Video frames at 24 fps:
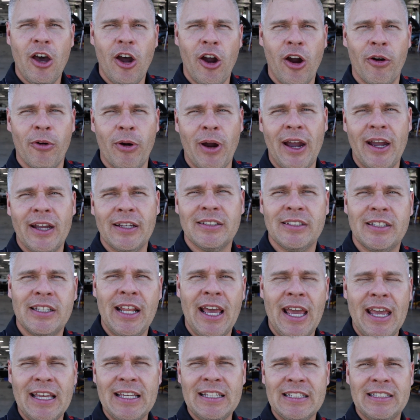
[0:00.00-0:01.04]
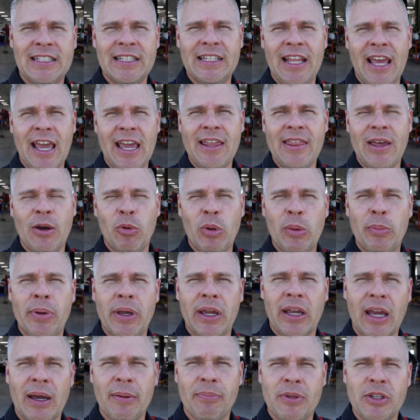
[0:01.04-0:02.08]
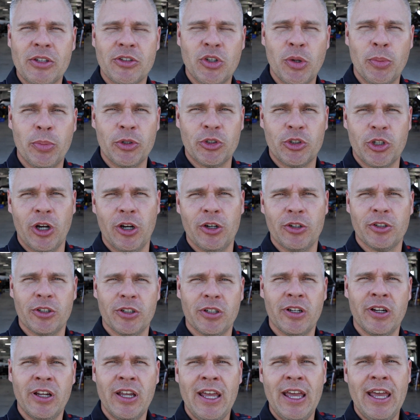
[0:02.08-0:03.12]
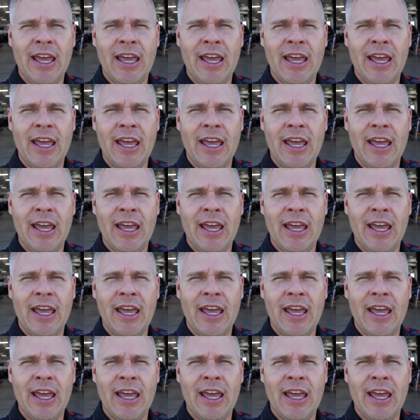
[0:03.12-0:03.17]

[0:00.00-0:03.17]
alright, today is the day that we pick up the Supercharger,